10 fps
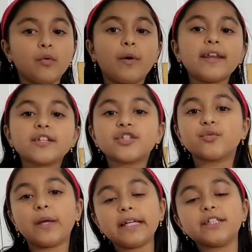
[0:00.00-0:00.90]
When it
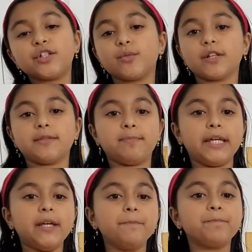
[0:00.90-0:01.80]
swings towards
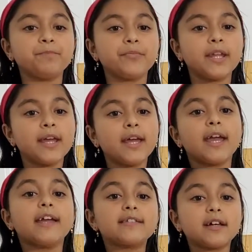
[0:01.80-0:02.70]
B,
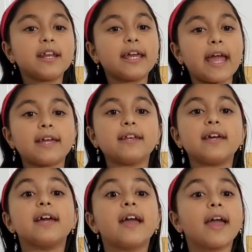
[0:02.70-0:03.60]
it's gonna gain
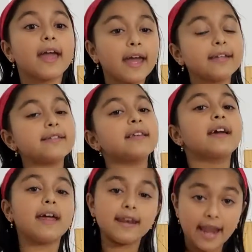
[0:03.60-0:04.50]
its
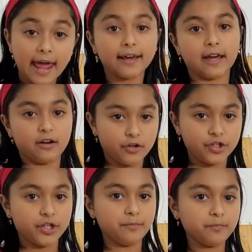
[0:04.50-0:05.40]
kinetic
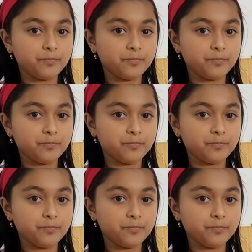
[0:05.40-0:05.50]
energy.